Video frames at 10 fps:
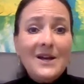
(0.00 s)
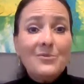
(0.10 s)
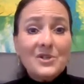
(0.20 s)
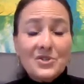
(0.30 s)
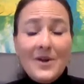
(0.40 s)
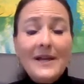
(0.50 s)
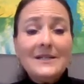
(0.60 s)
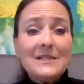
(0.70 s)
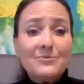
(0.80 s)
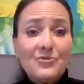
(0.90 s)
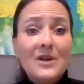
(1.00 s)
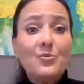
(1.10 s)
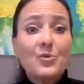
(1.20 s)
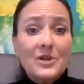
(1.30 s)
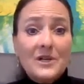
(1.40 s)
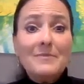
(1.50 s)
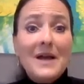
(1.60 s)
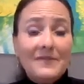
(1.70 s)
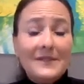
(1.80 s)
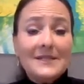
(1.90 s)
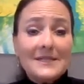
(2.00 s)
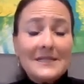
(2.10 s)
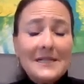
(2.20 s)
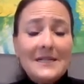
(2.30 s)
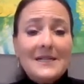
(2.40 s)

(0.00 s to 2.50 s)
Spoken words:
We're trying to spread word about this,